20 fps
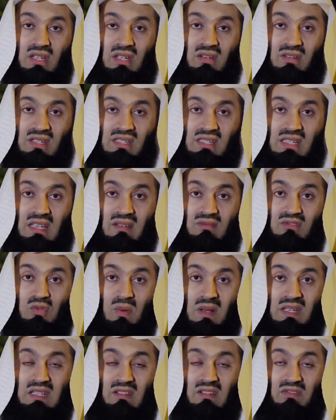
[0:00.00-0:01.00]

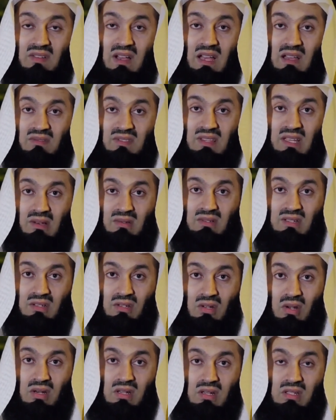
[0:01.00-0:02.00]
received
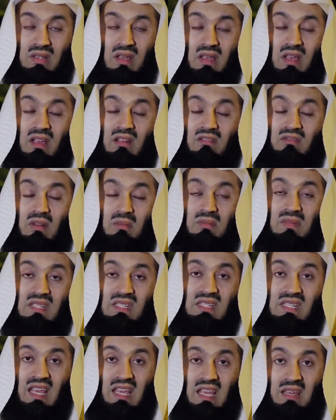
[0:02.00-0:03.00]
$25,000
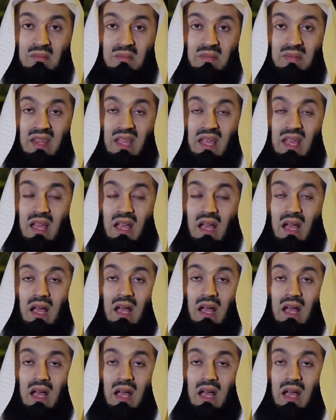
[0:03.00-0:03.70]
from the same